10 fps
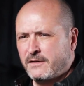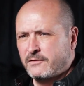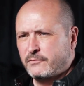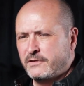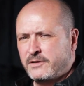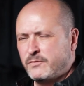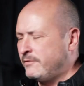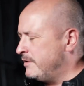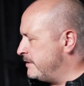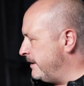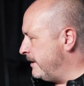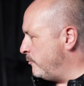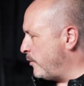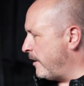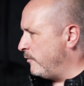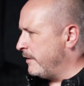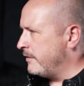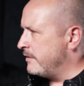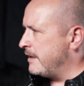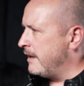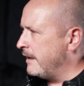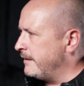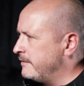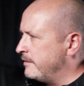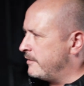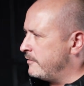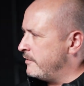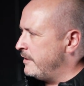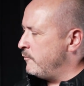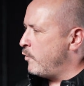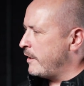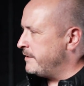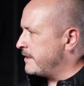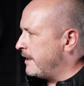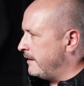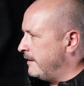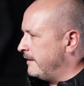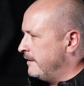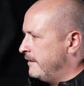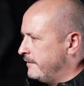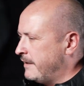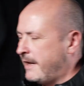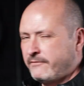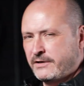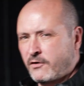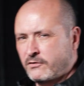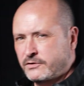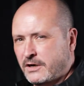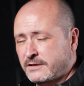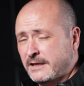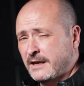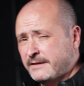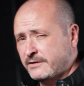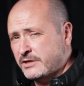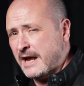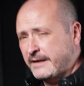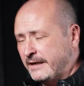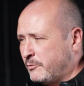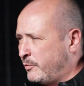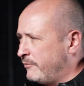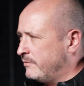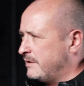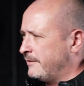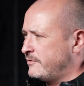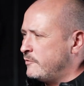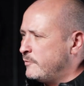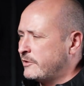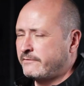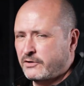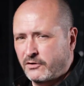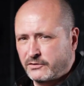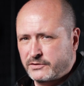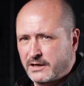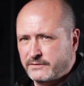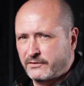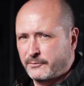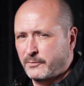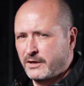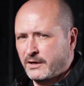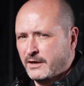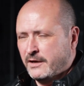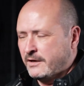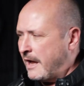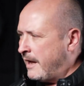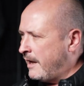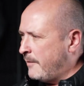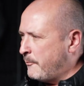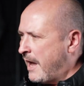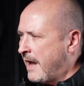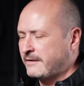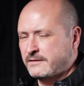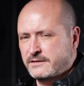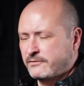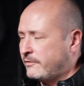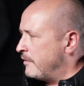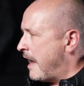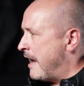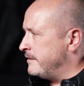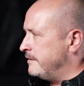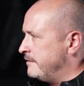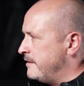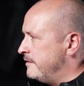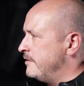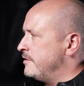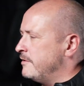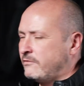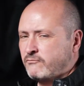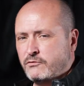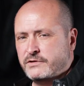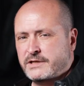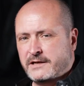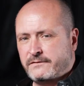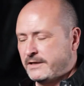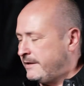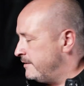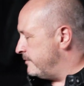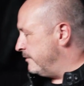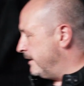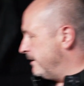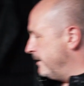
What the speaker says: with the community about whether they liked the white color and the heavy contrast. They liked the jacket, but it was like too much of a contrast for them. And adding the additional road safety into it.